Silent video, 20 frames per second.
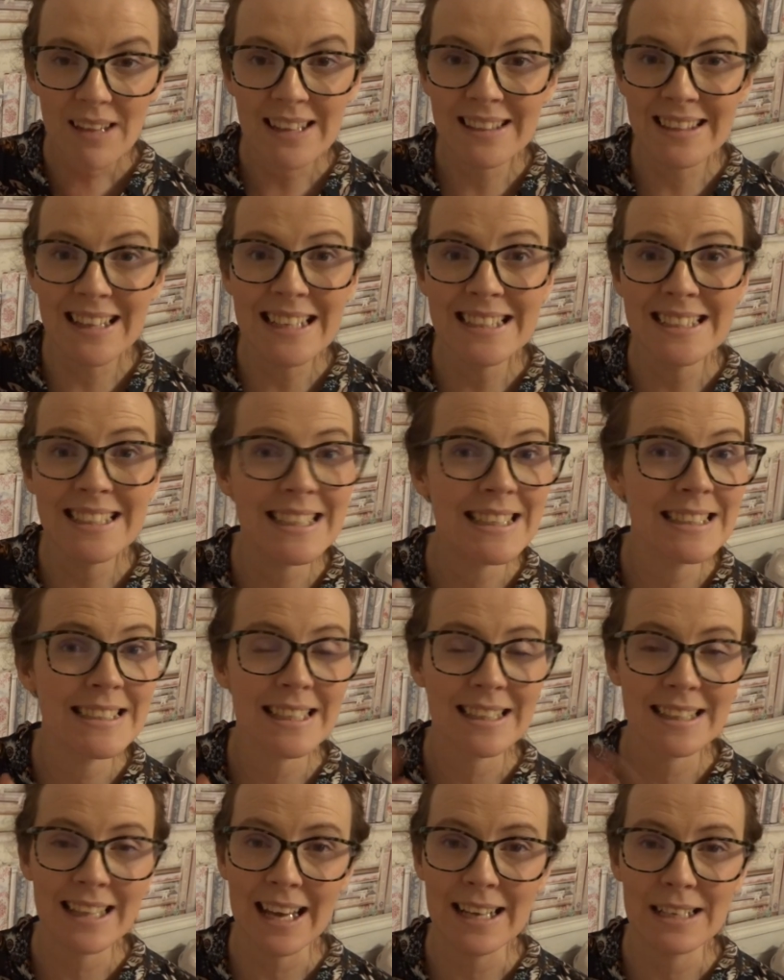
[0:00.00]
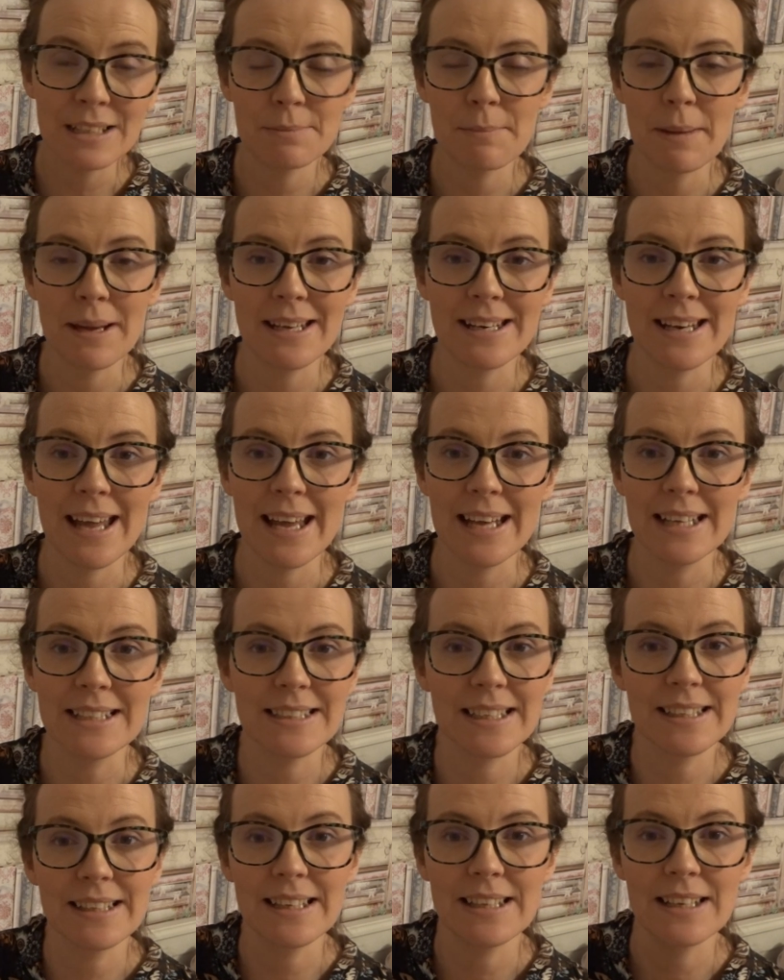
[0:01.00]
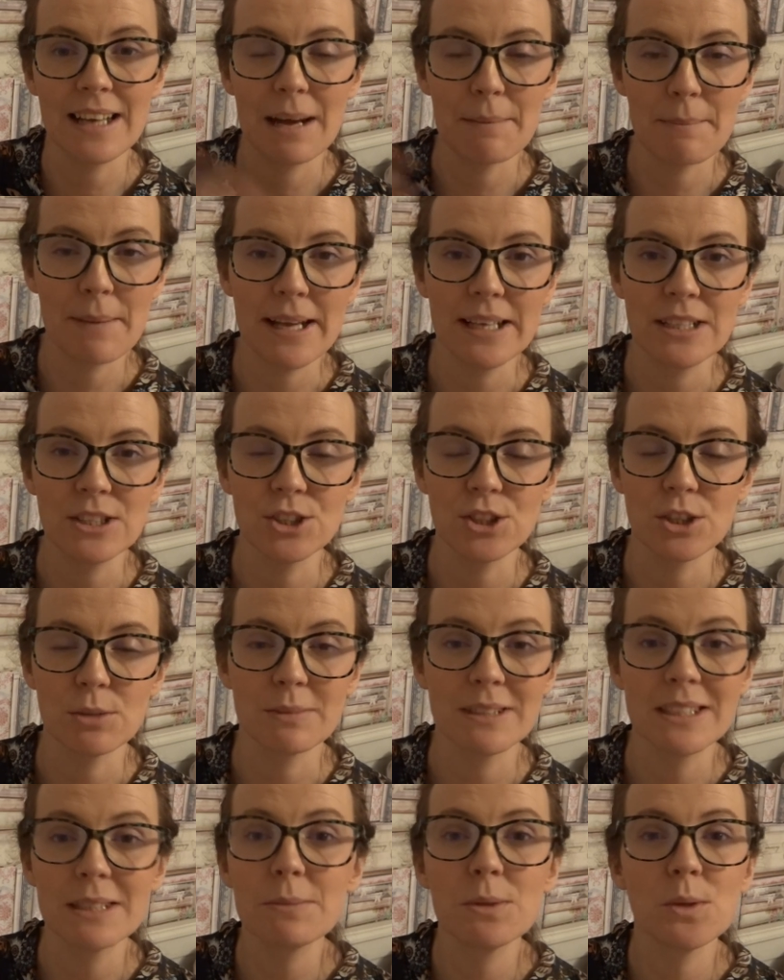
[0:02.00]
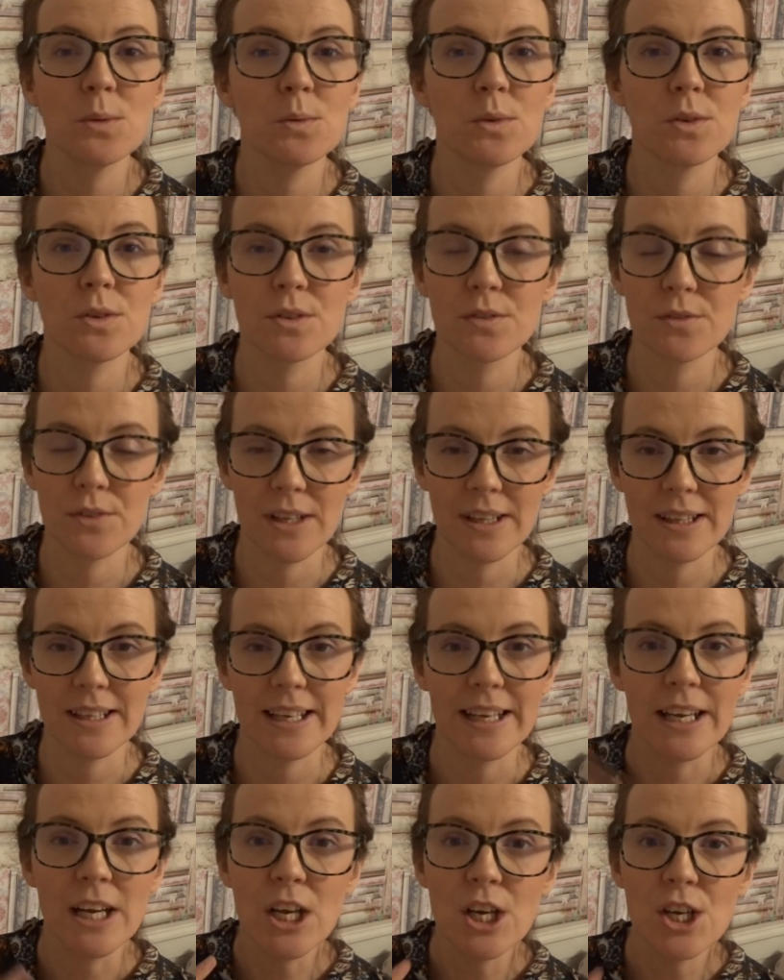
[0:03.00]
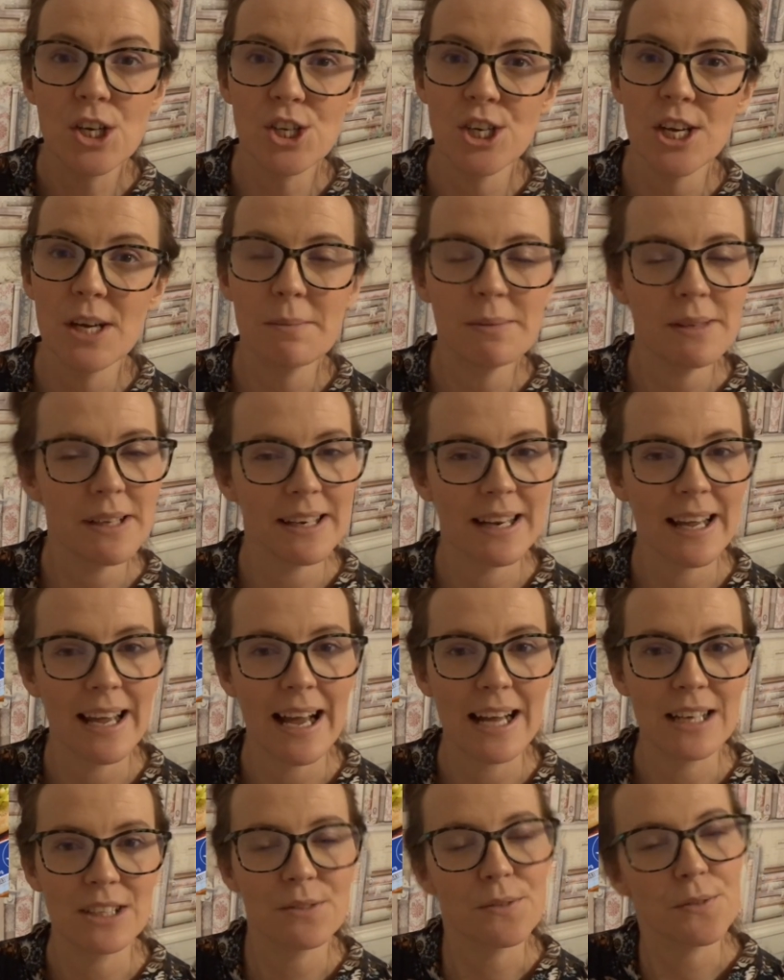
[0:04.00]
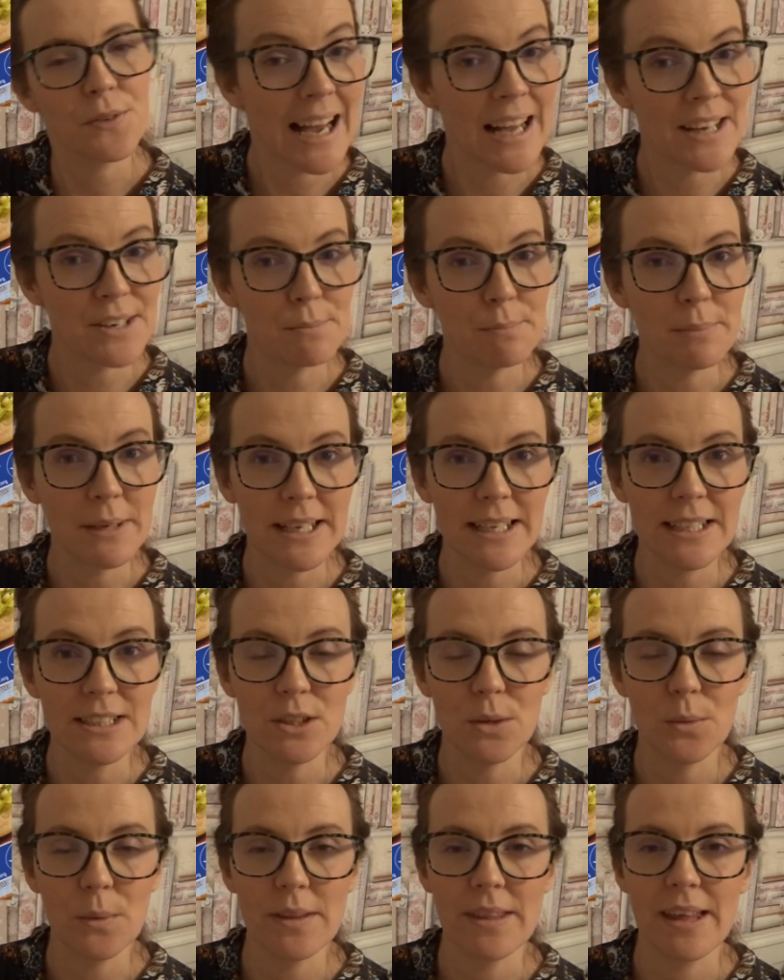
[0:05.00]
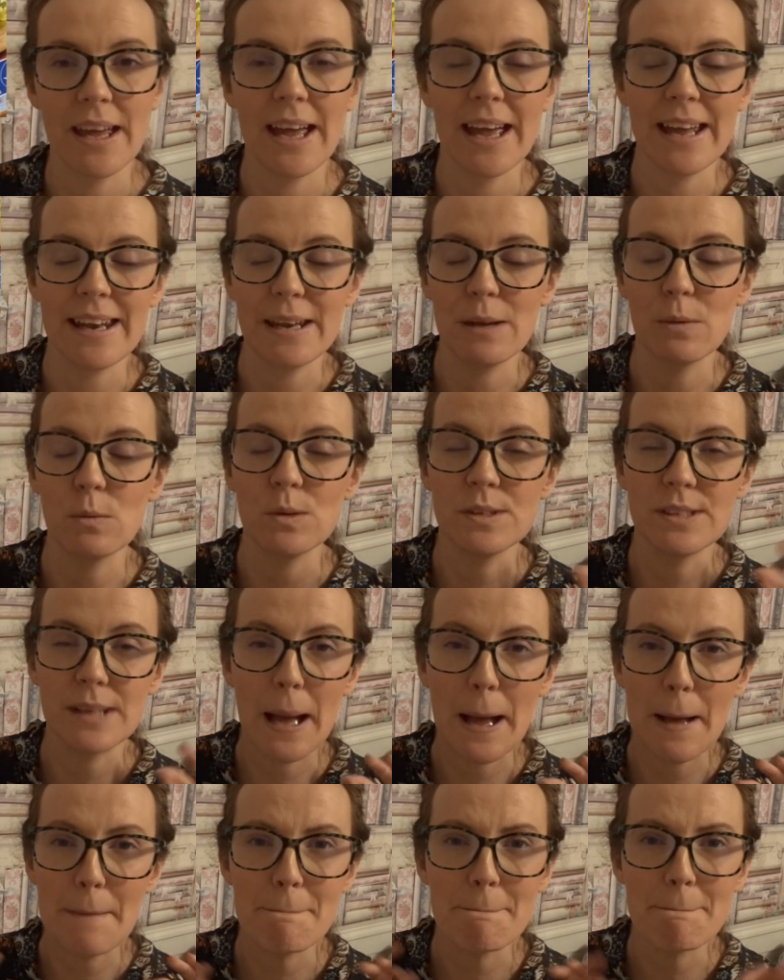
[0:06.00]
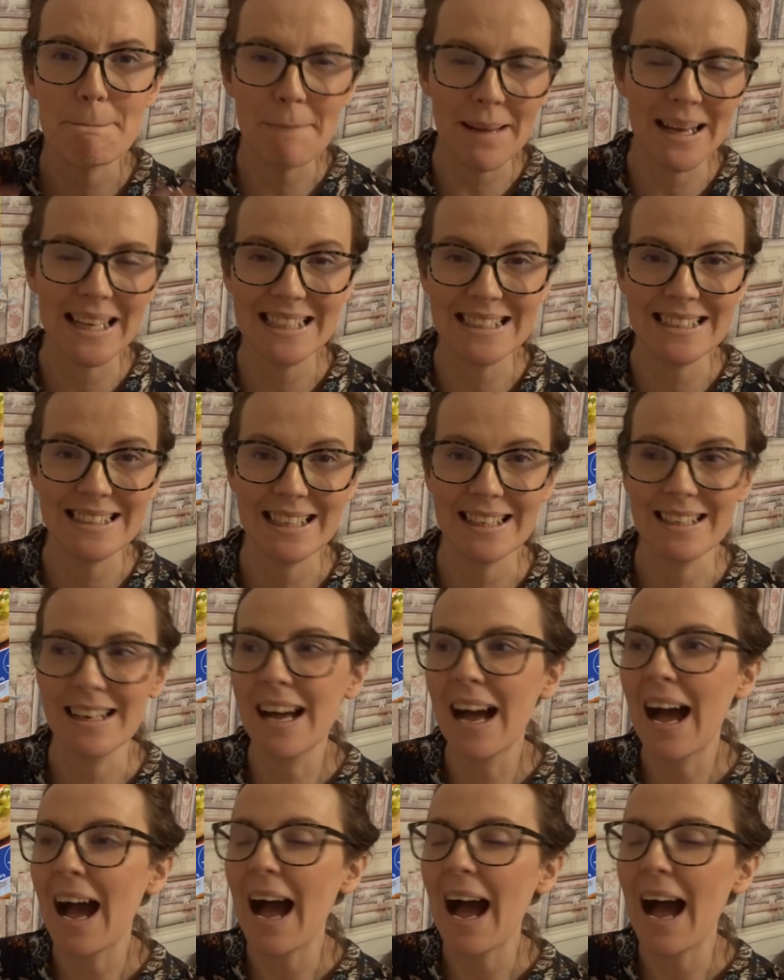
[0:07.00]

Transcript: lettuce, light mayonnaise, and then I made some Slimming World friendly chips and I had garden peas with it and it was amazing.